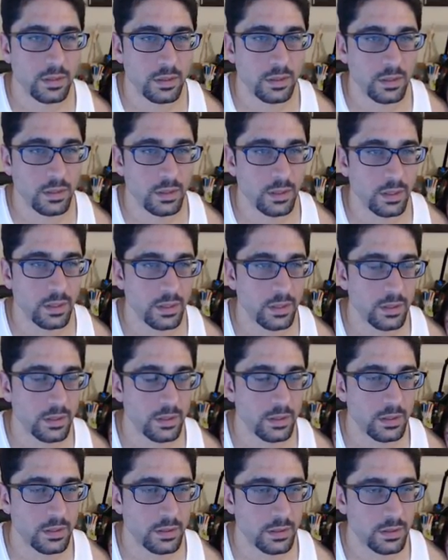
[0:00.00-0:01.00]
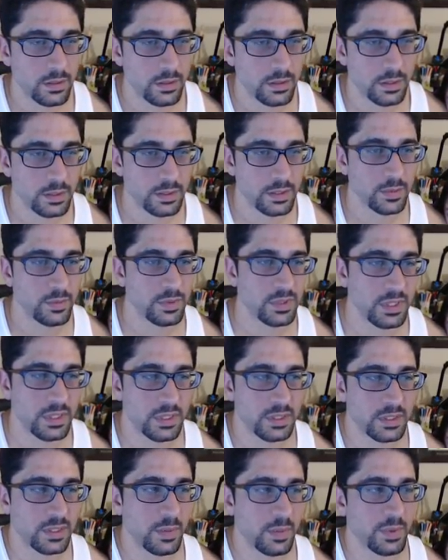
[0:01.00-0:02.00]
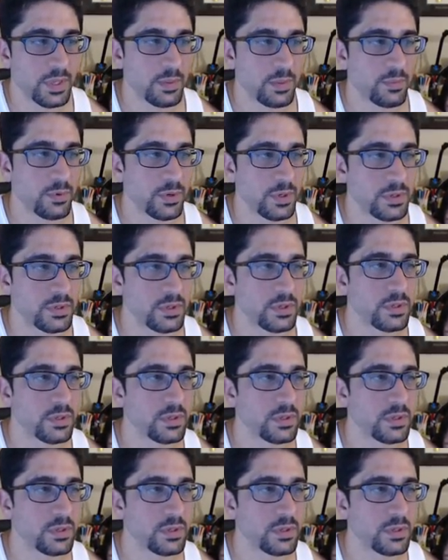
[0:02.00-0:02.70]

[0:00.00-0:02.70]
Alright. Let's see what's on the top of that bridge.